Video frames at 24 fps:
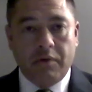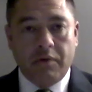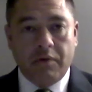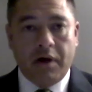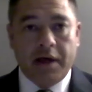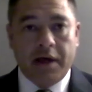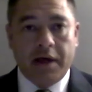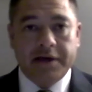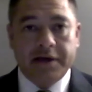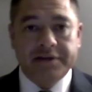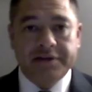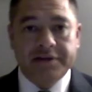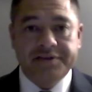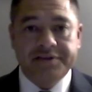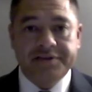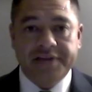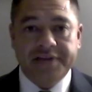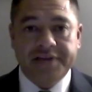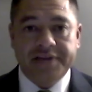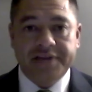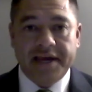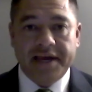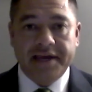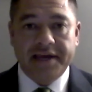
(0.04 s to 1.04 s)
Well, I could
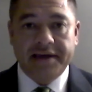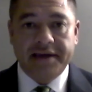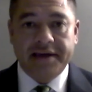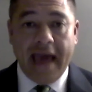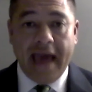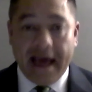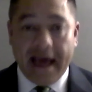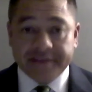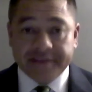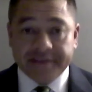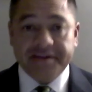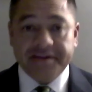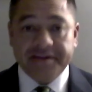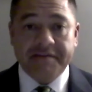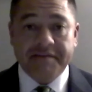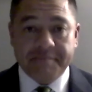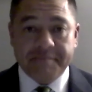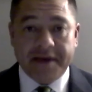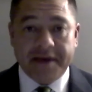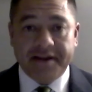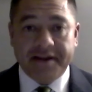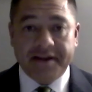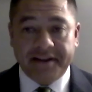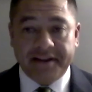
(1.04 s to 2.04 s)
say, as I've
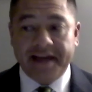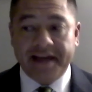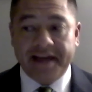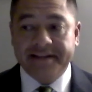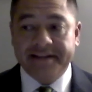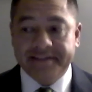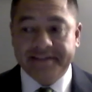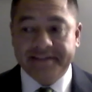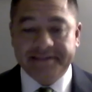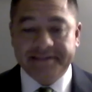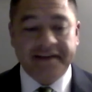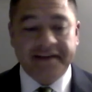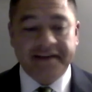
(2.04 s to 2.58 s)
been elected,